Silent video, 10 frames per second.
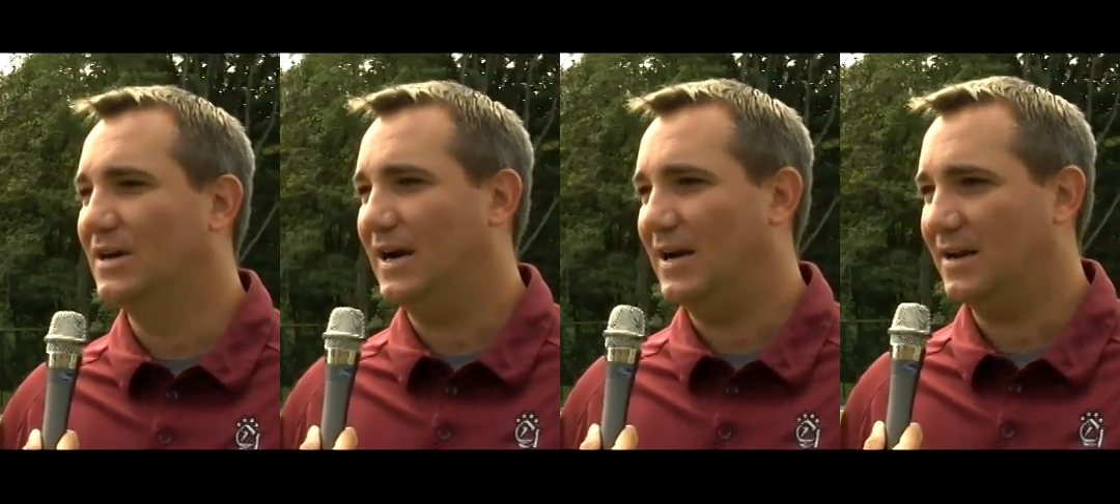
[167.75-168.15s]

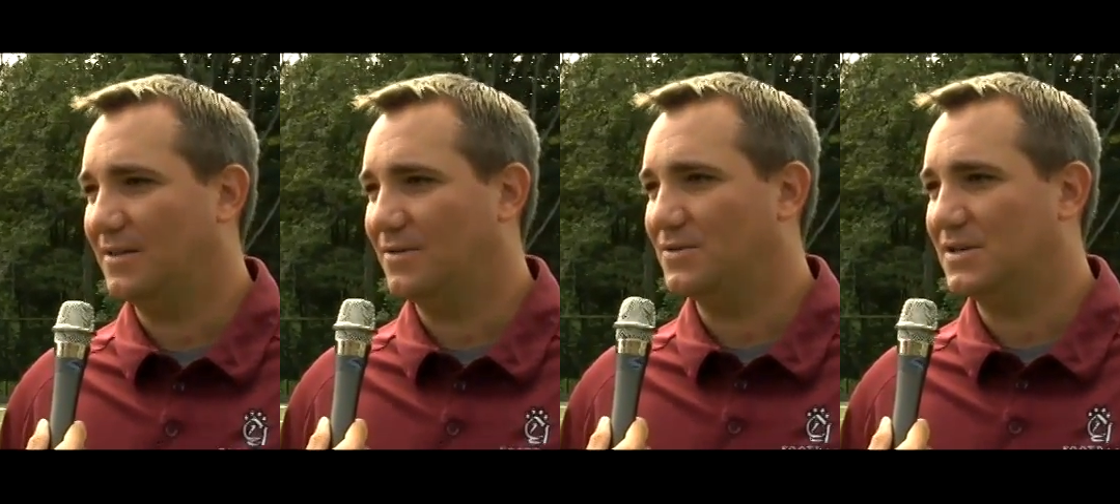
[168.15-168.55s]
I
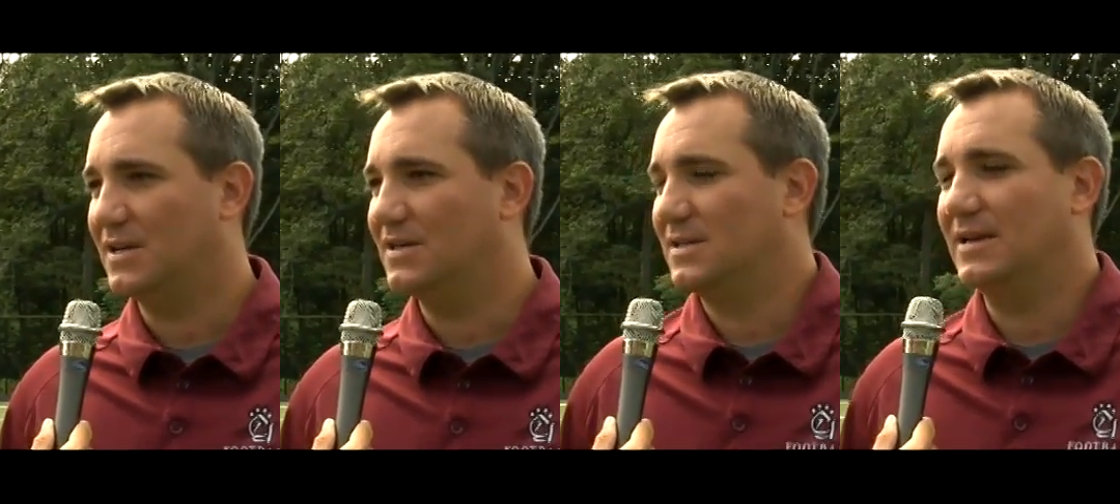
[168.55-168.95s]
like those
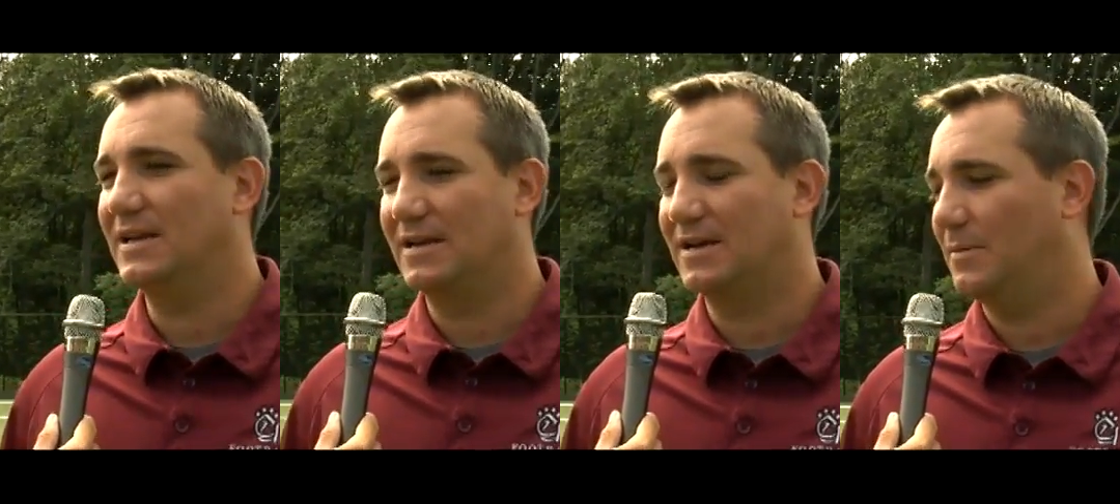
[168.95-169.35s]
kids. They
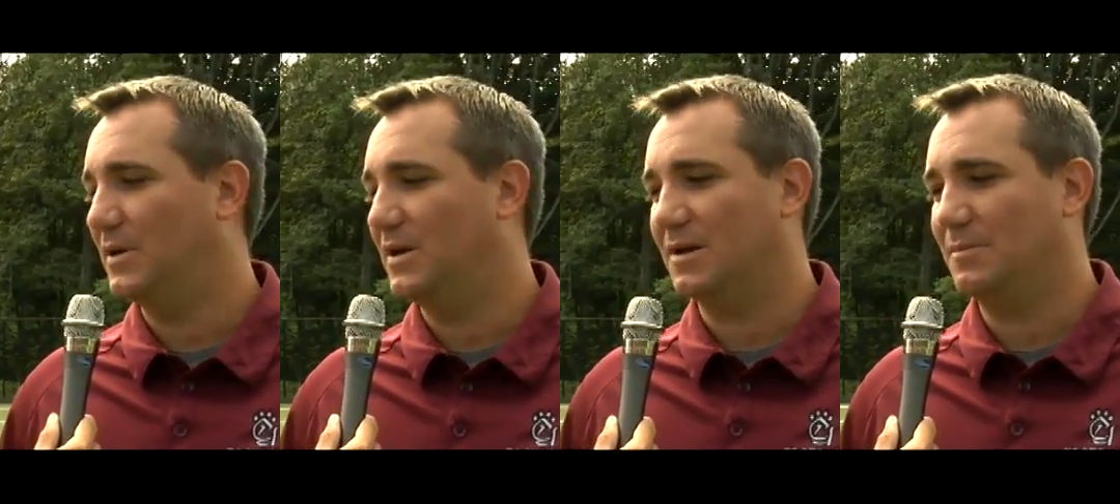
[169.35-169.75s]
need to come
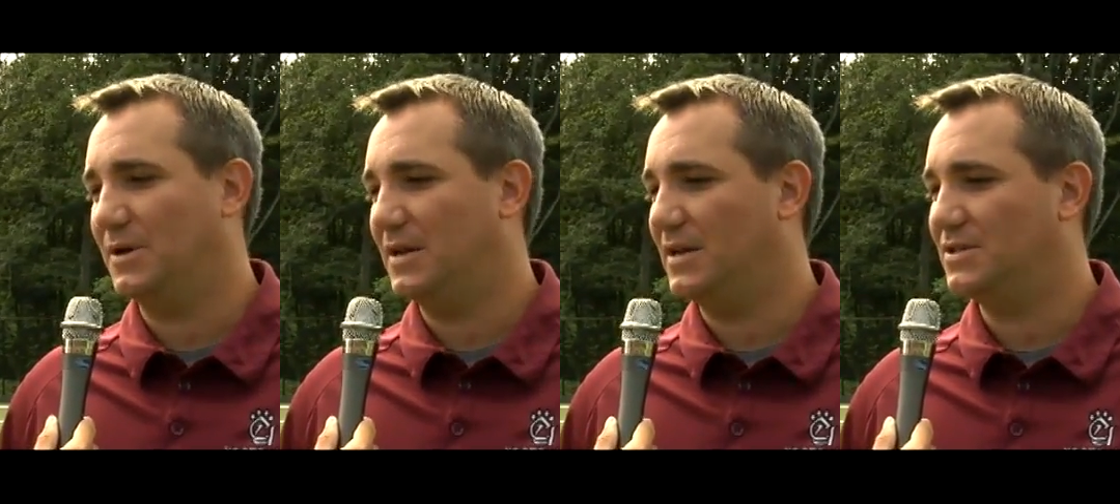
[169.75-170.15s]
in and
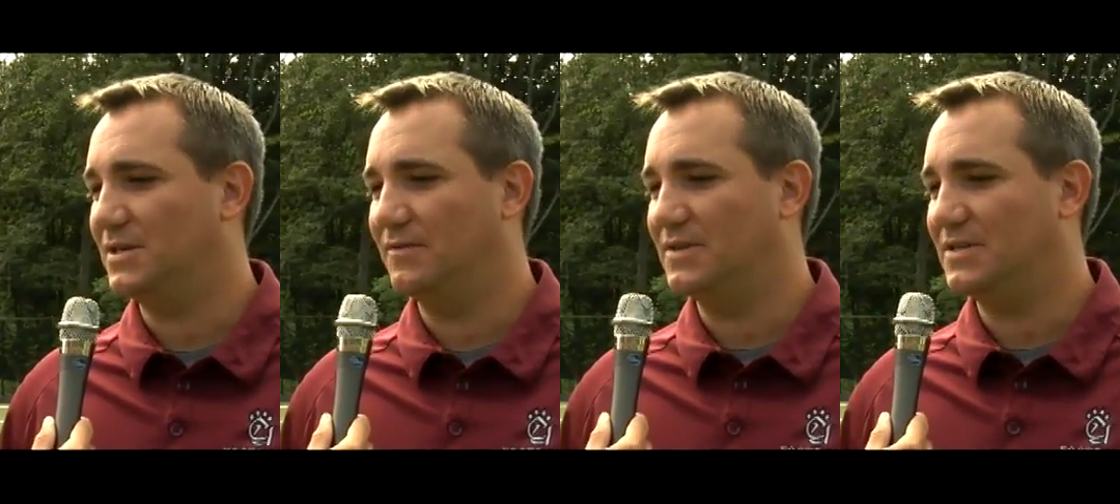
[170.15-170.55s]
compete each and
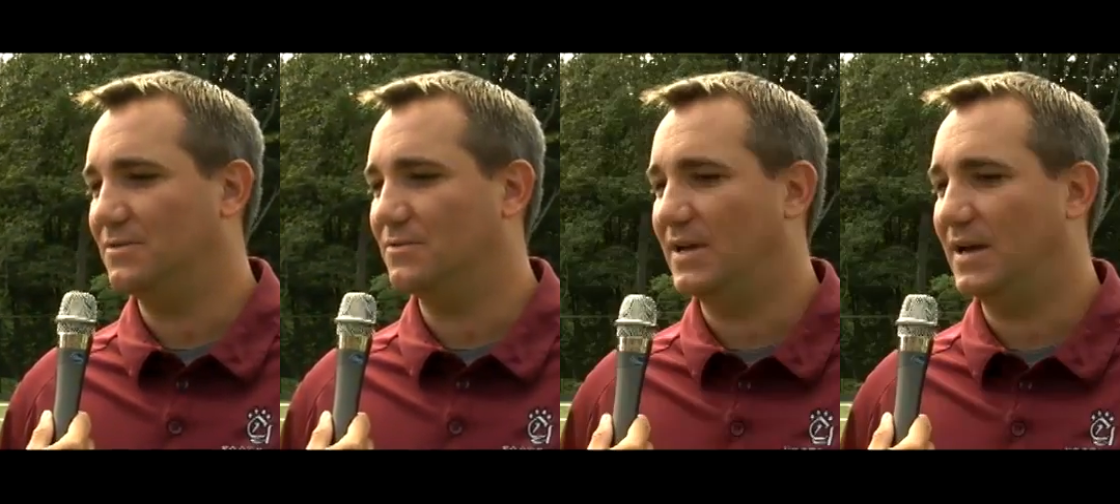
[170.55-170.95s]
every
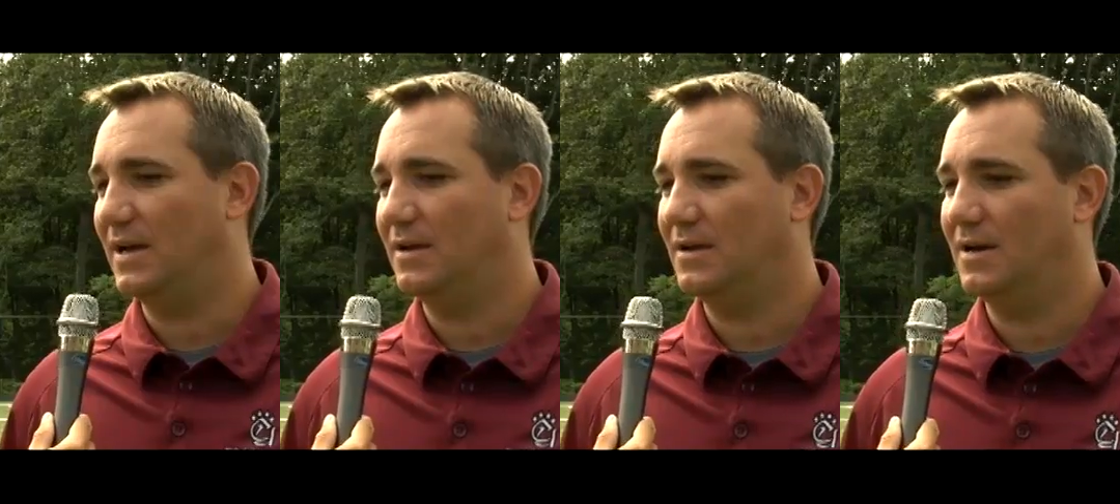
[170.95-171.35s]
single day.